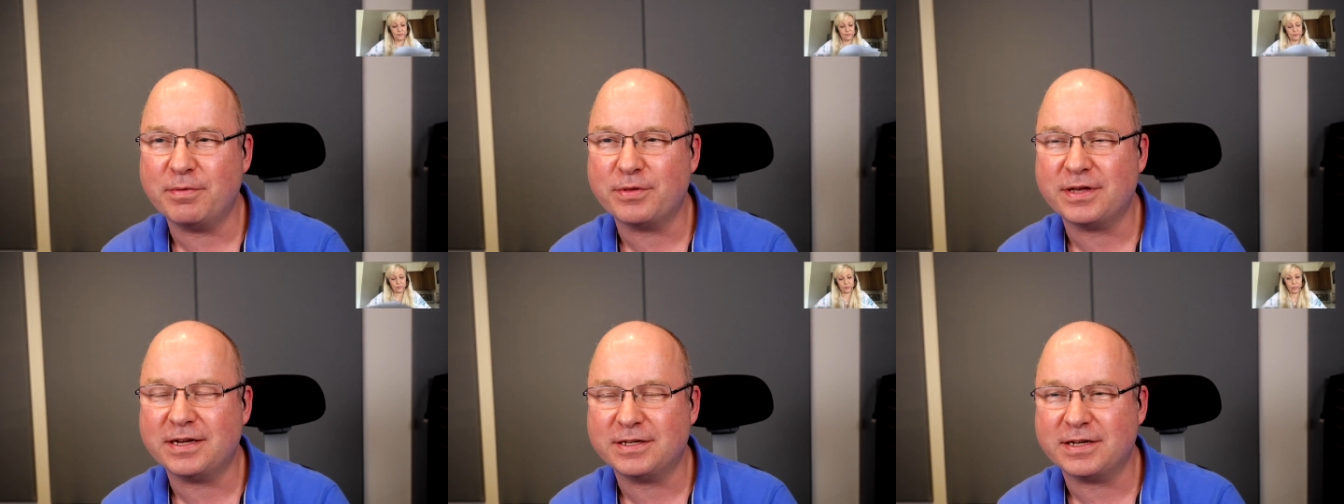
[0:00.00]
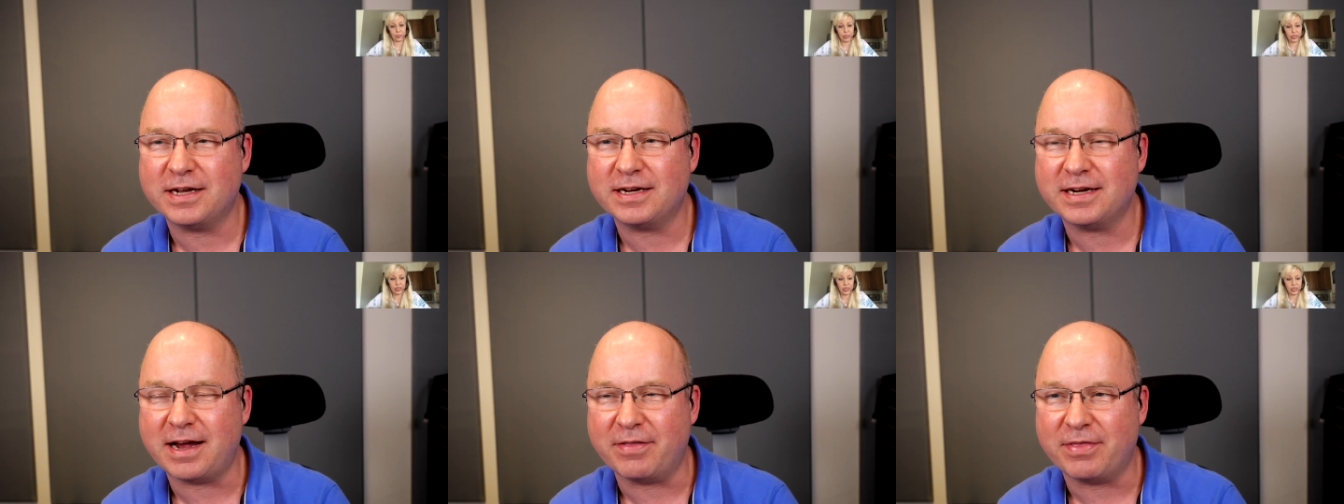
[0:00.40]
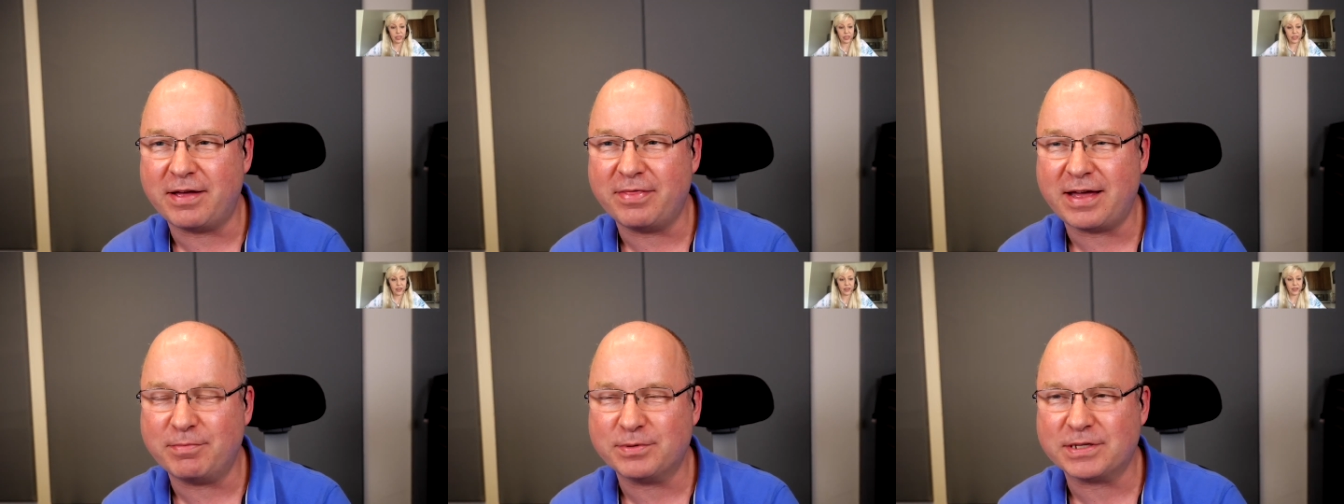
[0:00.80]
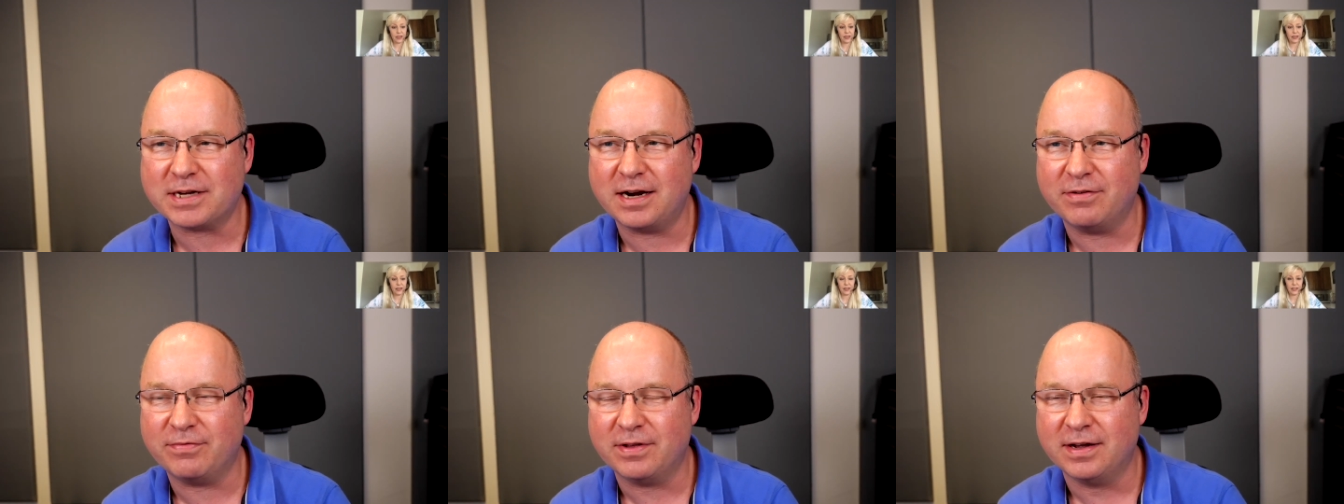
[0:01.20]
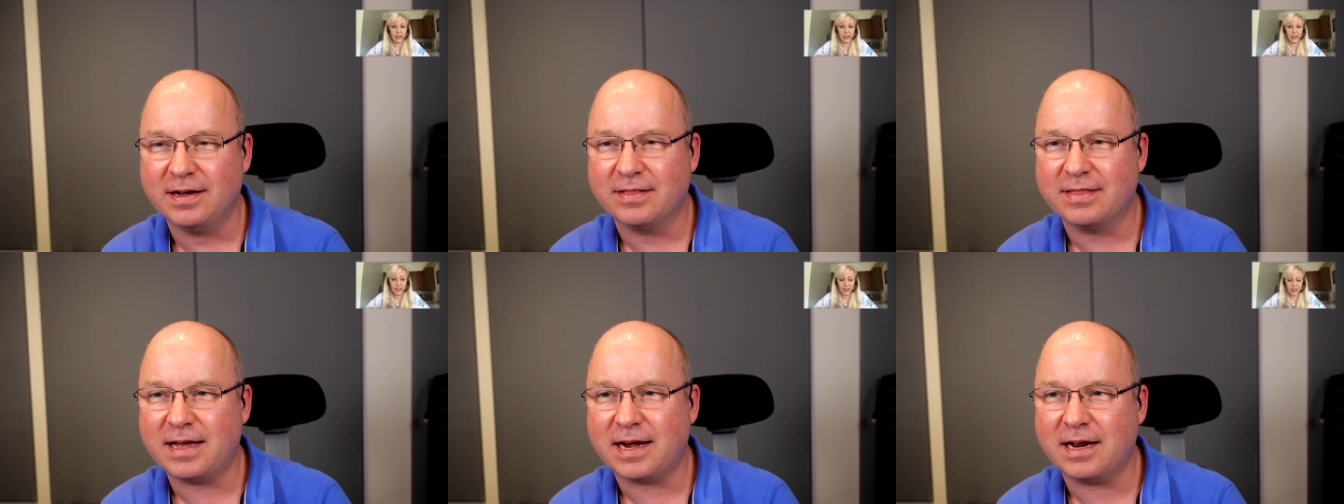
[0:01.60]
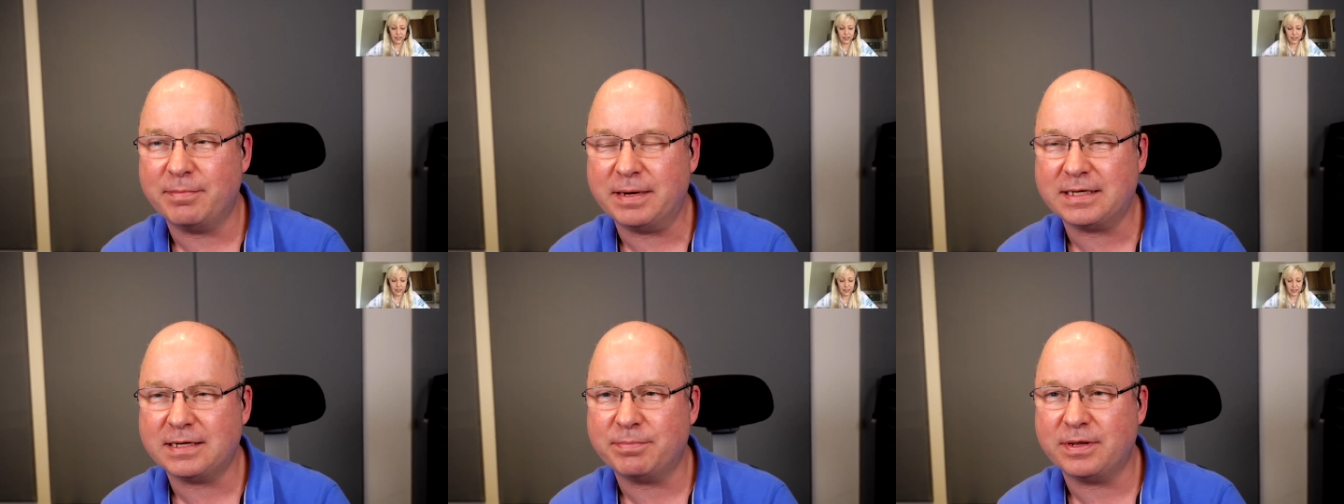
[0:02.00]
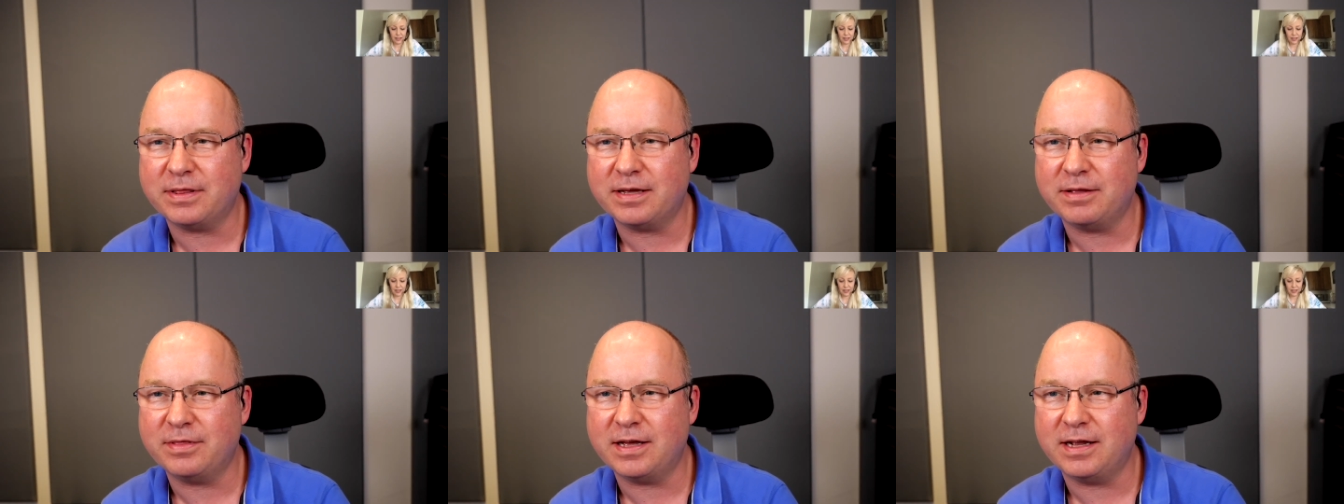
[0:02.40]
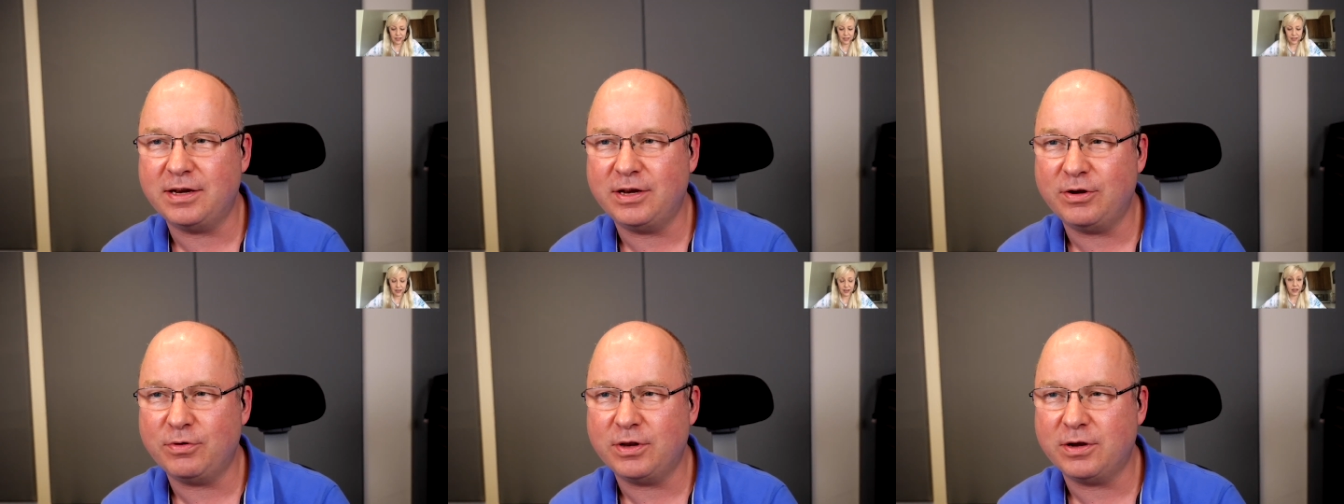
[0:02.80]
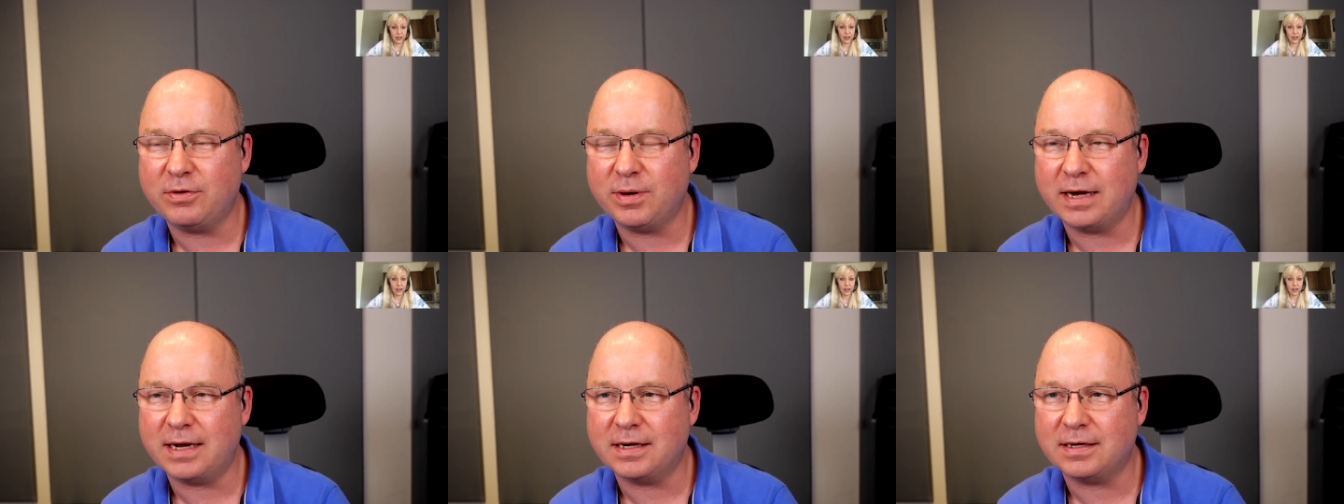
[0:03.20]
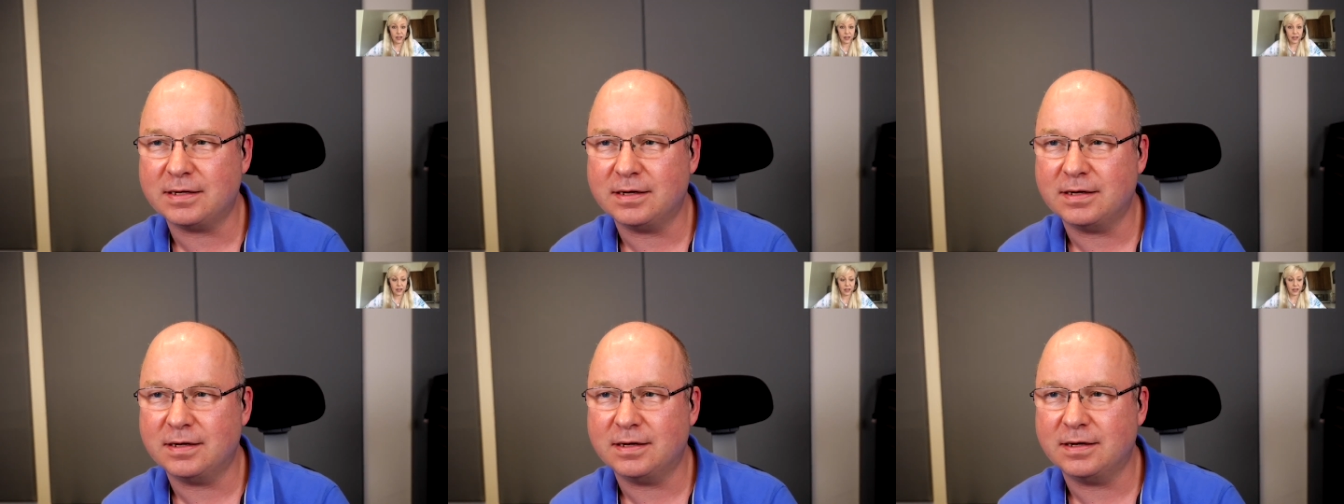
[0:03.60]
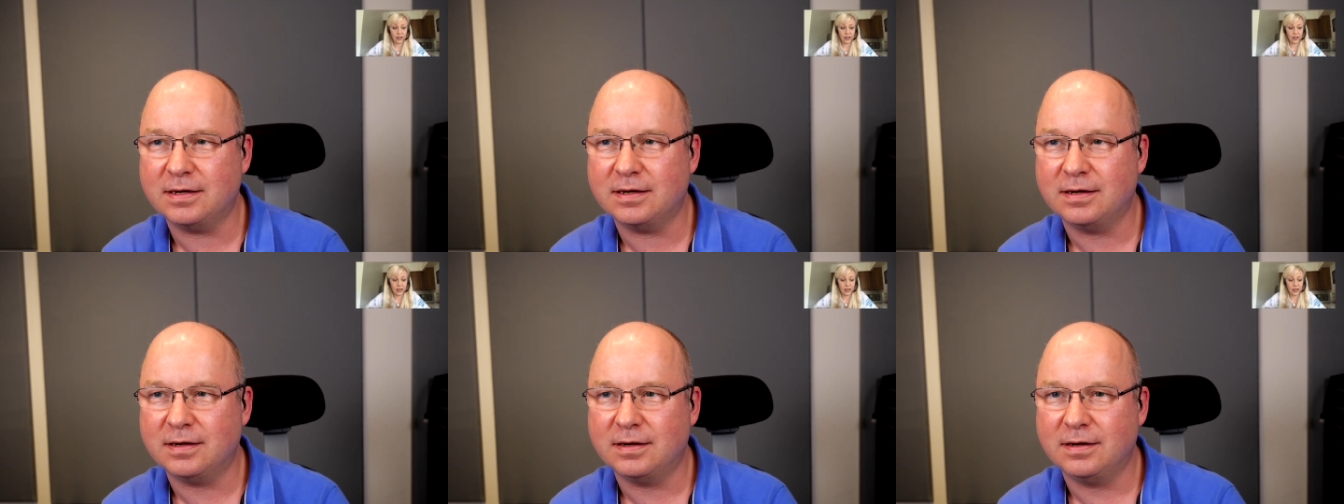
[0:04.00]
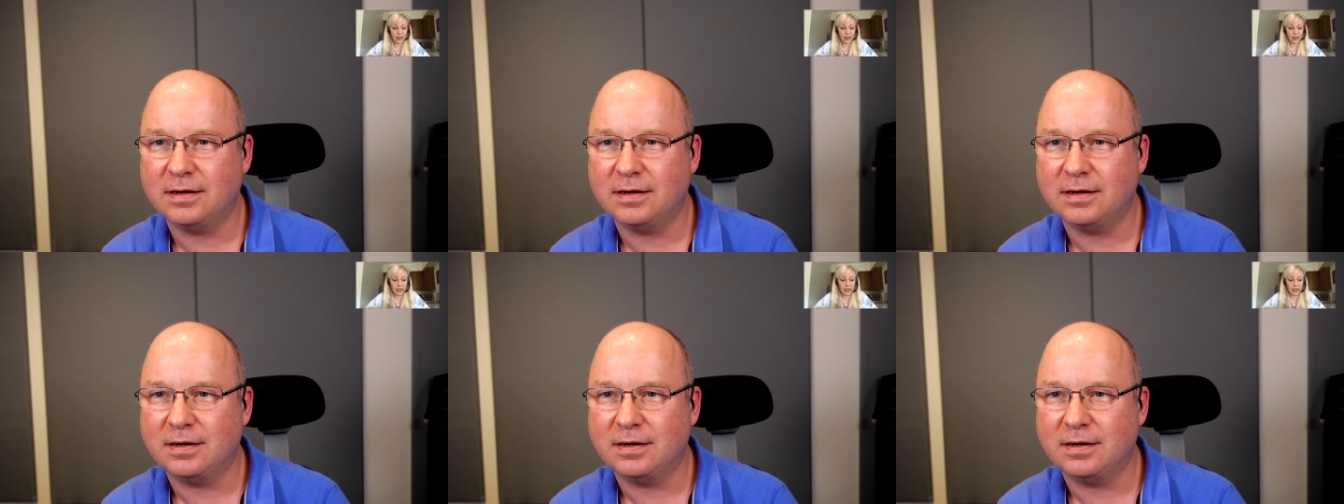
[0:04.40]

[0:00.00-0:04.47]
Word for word: Another thing. You said, yeah, that that was kind of that kind of made sense. But then then you you had. Uh,